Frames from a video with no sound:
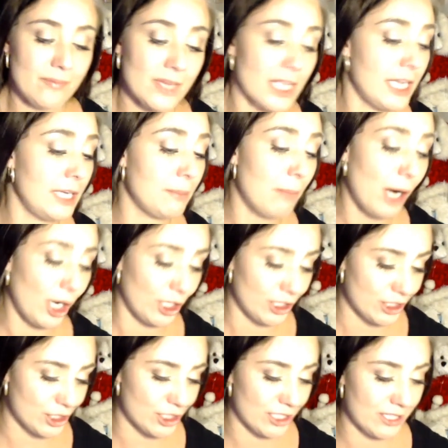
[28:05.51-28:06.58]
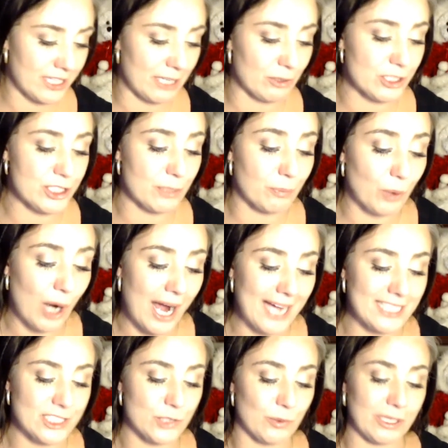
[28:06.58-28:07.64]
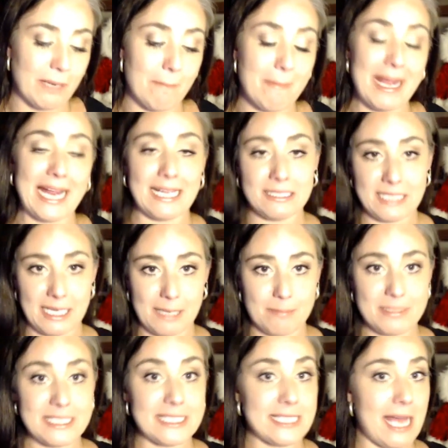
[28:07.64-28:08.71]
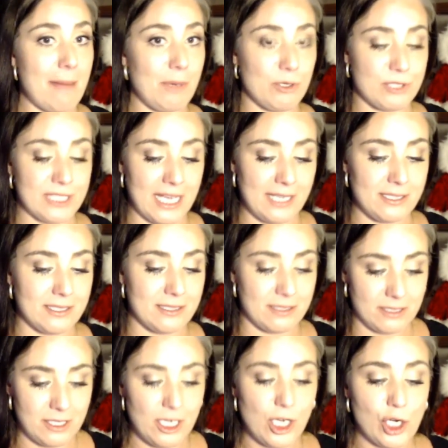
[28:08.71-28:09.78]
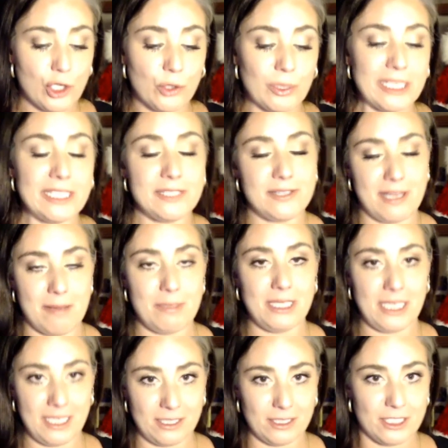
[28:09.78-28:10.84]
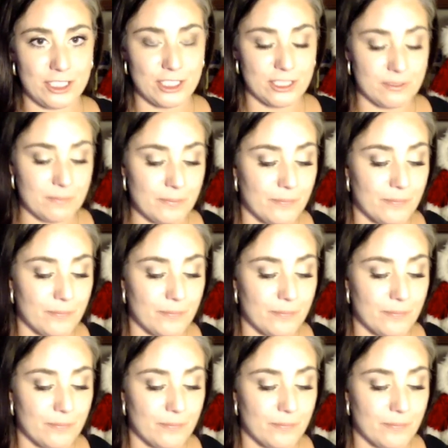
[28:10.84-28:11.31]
In March, they were surprised when a man named Samoset greeted them in English.